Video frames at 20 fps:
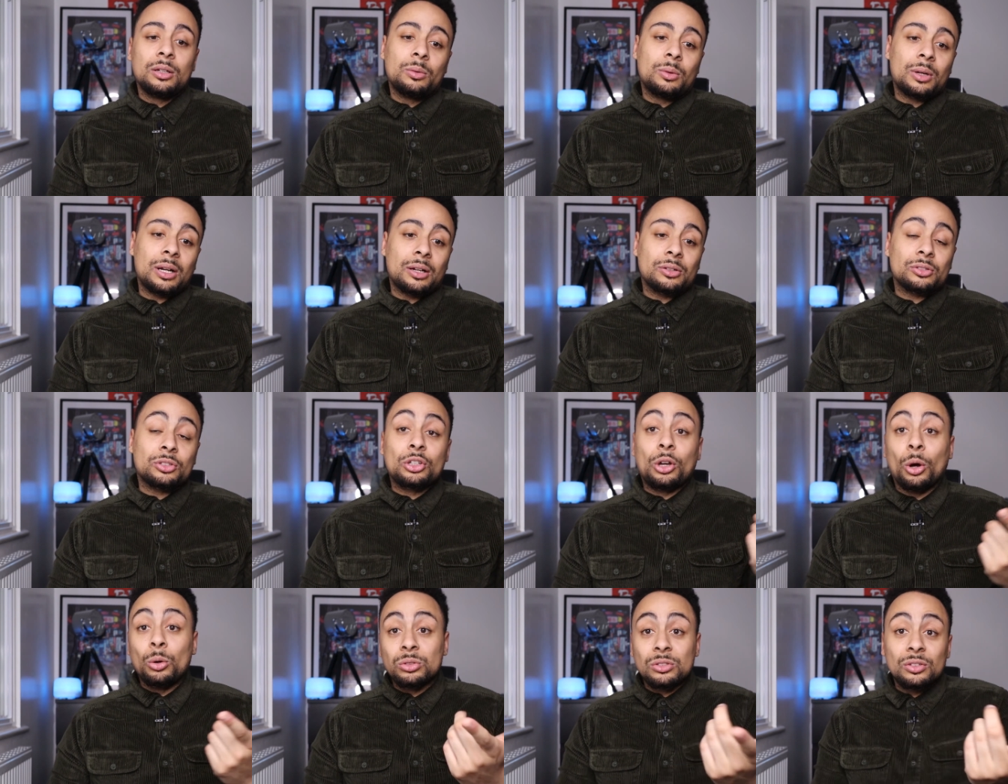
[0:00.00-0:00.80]
What else?
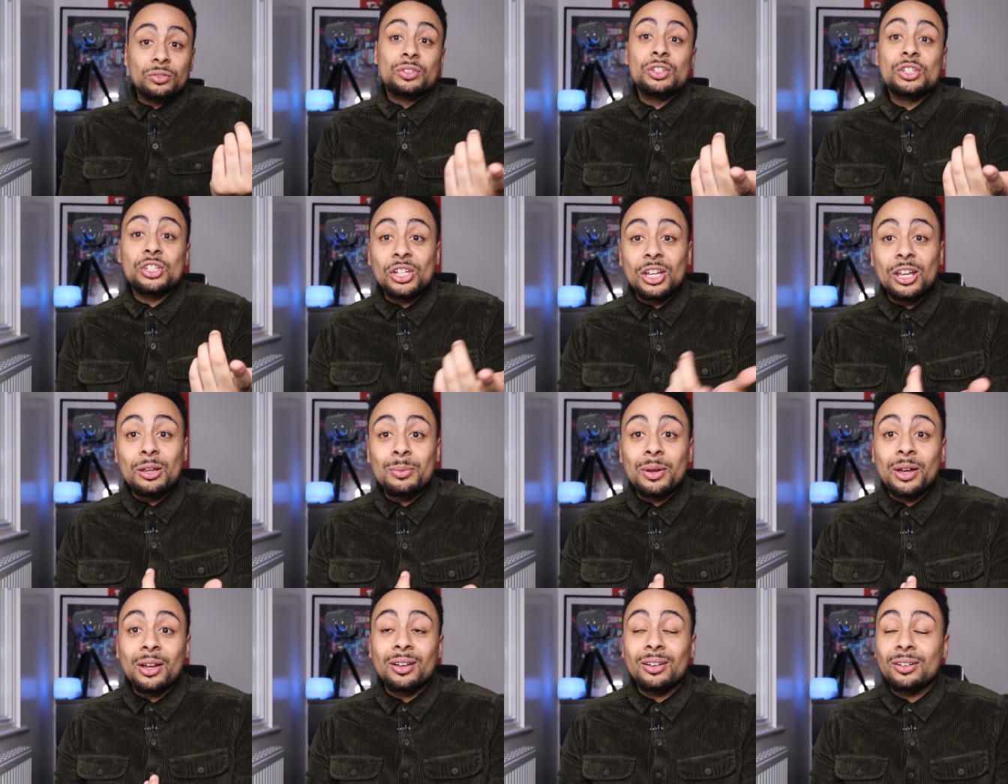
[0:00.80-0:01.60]
Ghost of
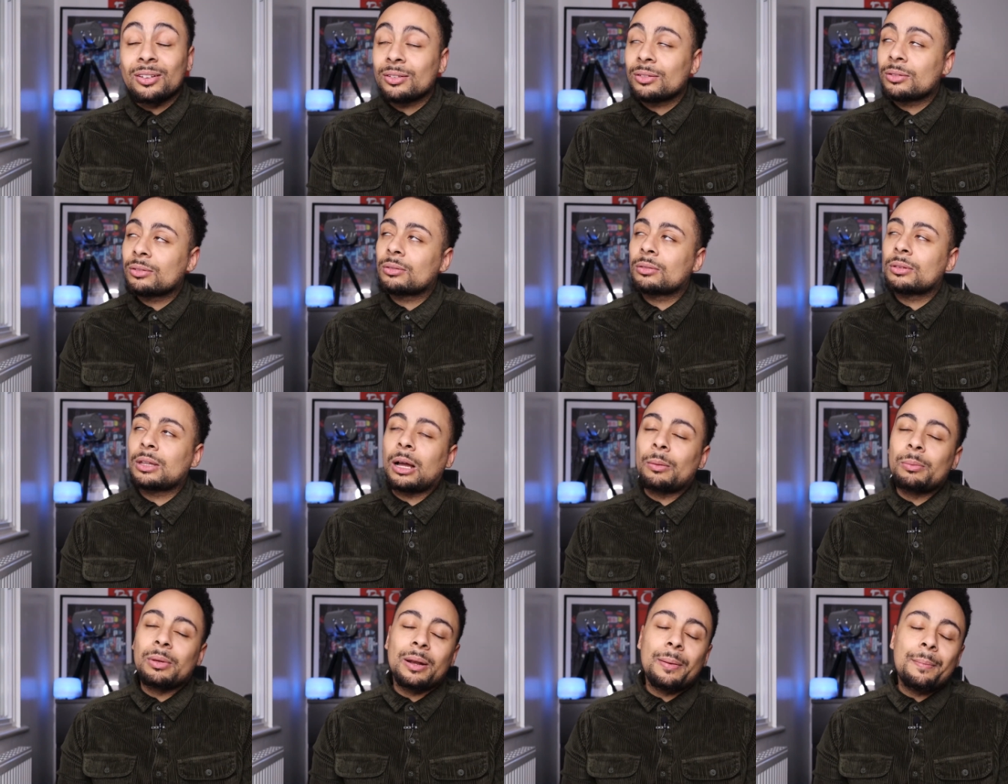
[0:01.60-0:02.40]
Tsushima.
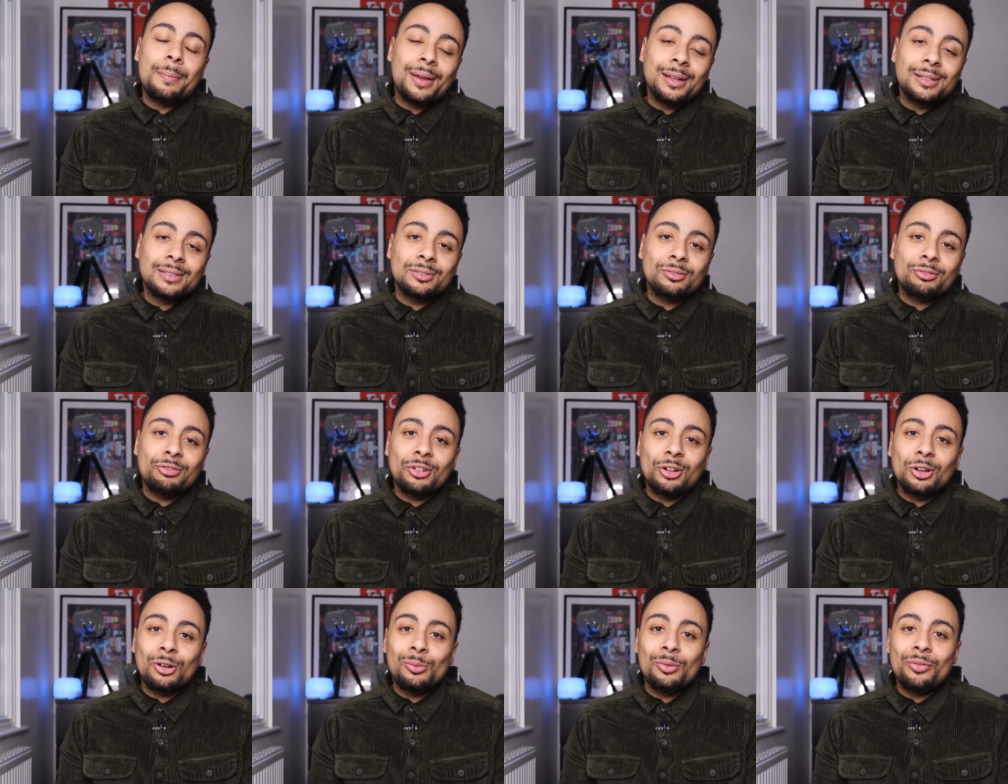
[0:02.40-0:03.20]
That'd be an amazing
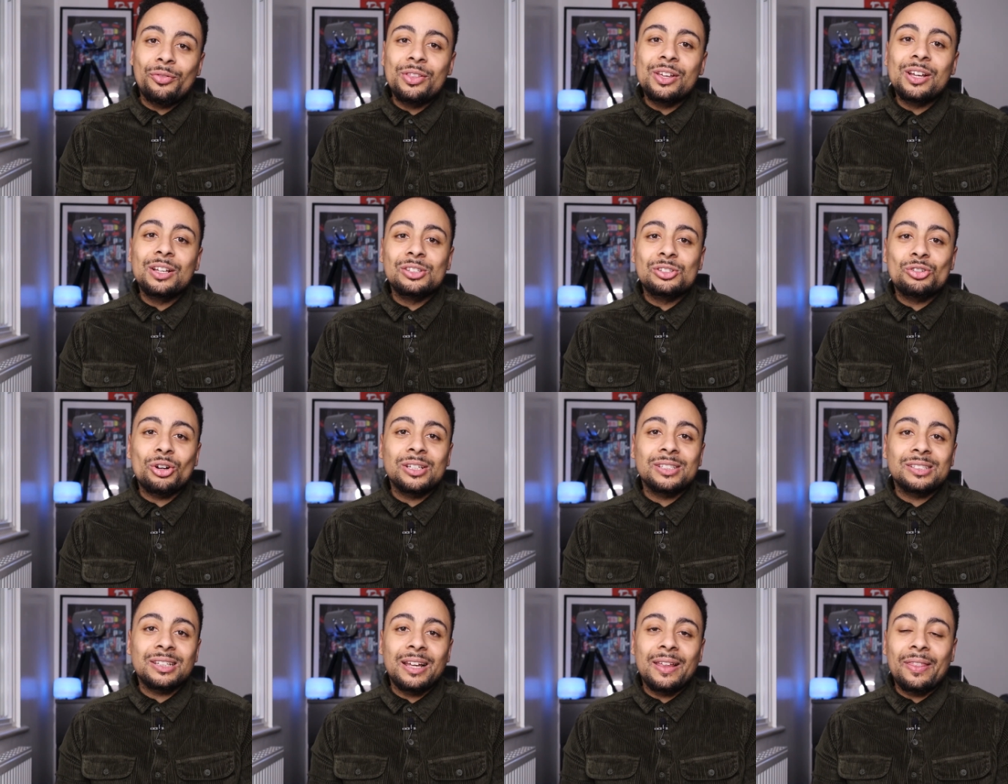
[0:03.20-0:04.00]
film if they could
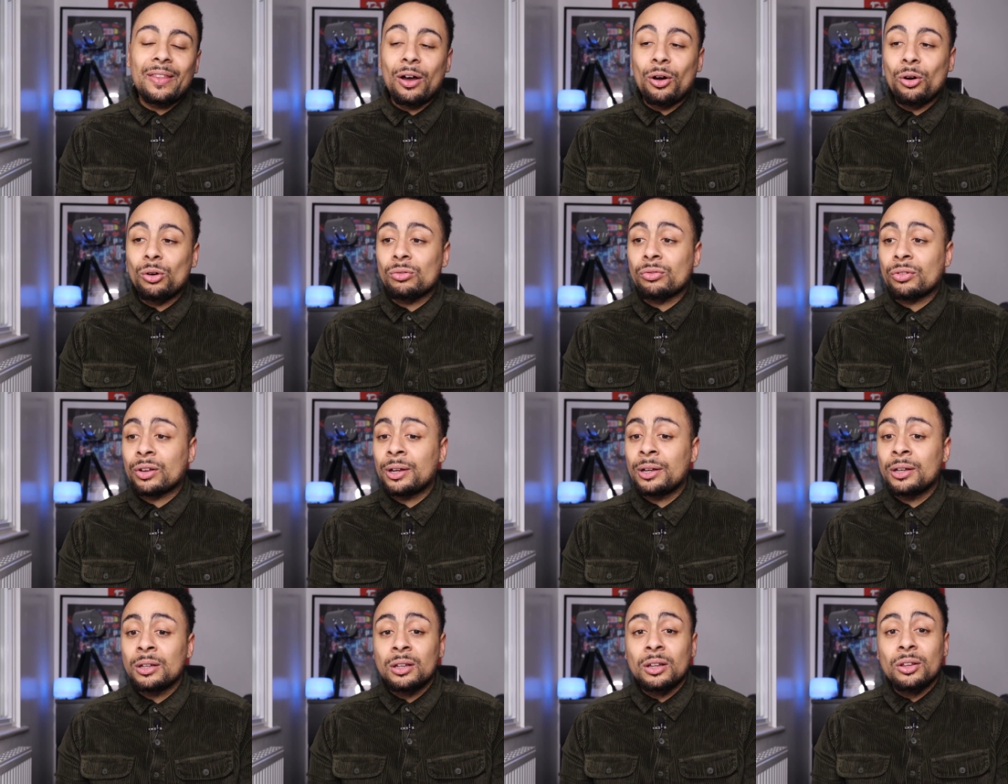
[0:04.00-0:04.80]
translate that
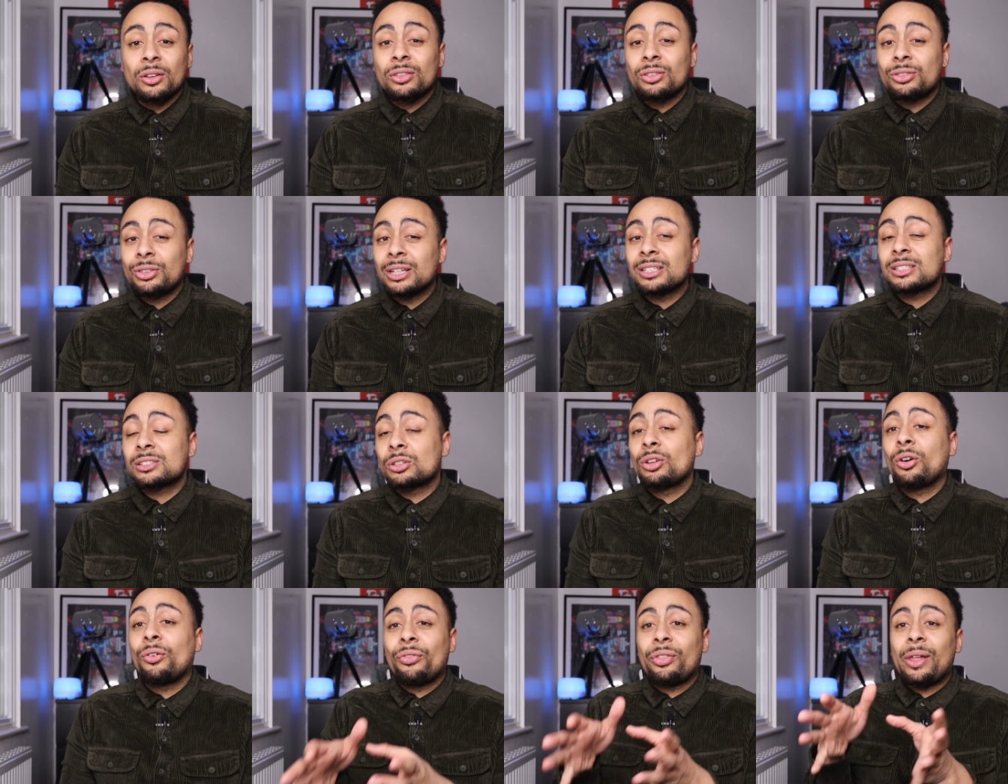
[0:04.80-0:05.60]
over. There's
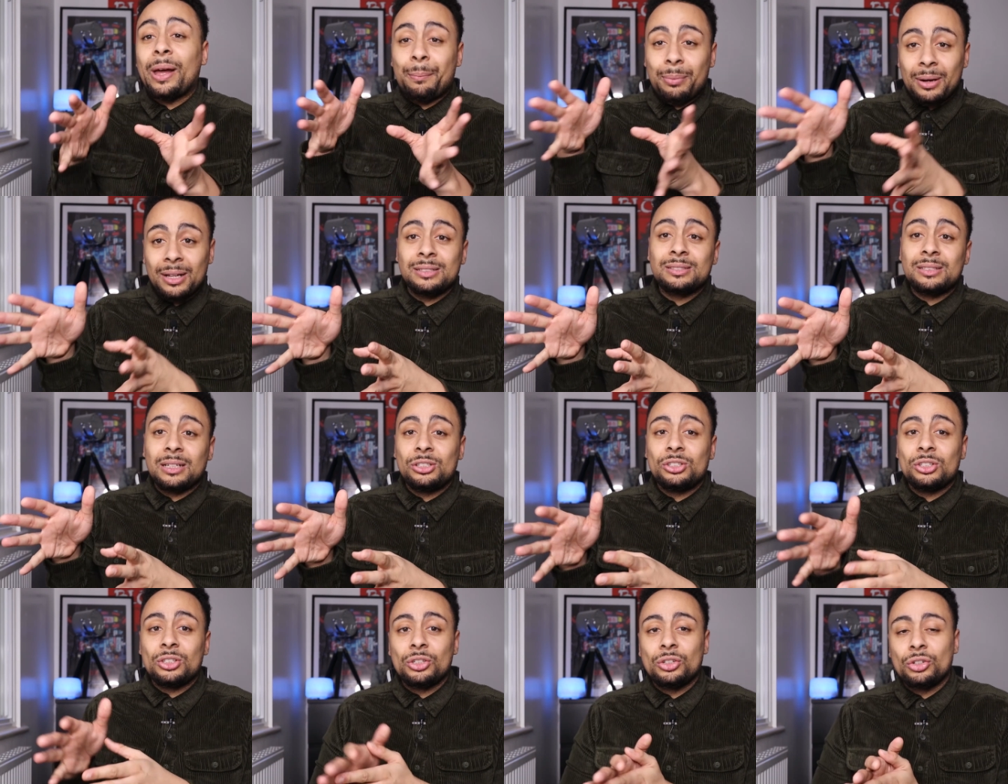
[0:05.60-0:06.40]
stuff that
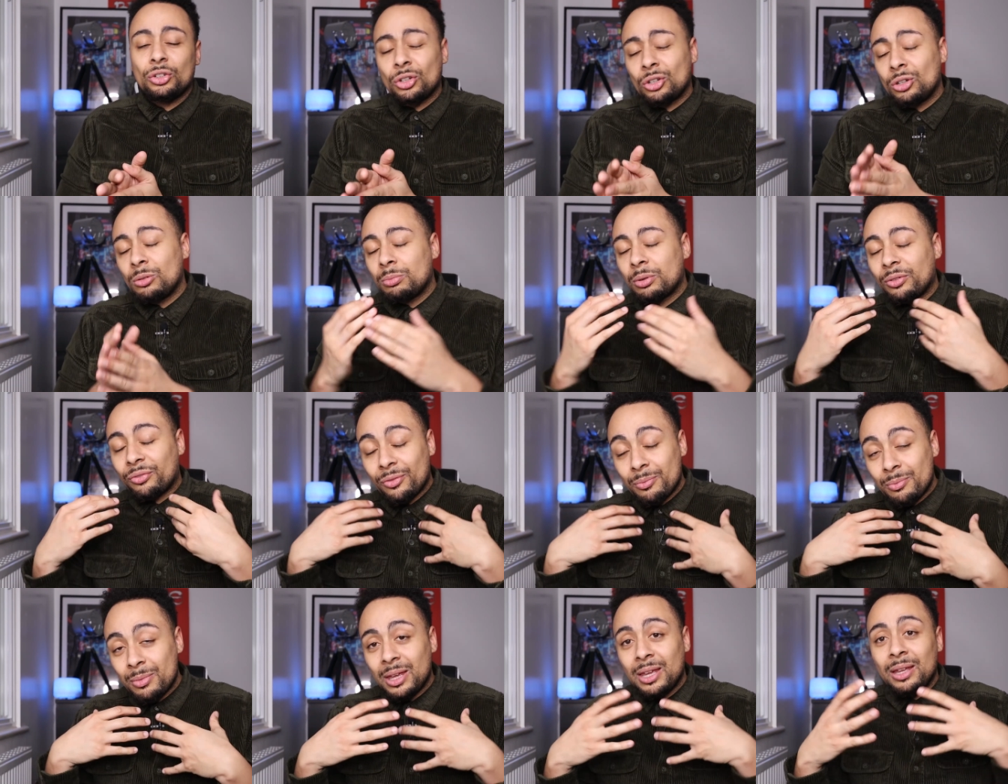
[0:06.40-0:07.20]
PlayStation can do, but
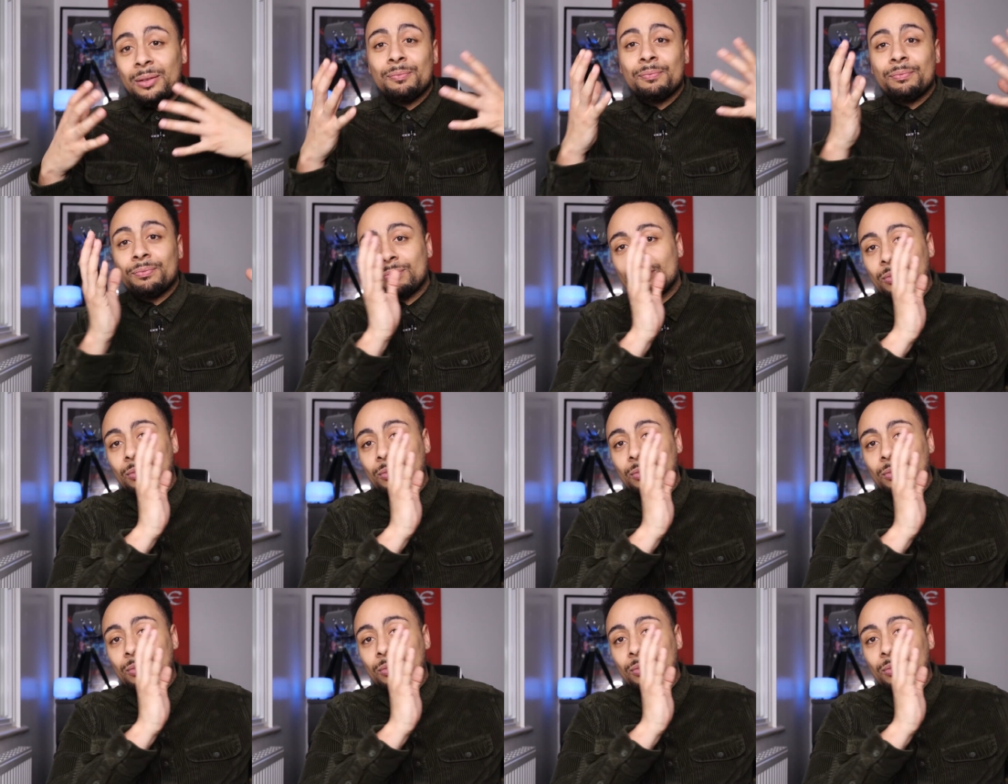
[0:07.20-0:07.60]
for me,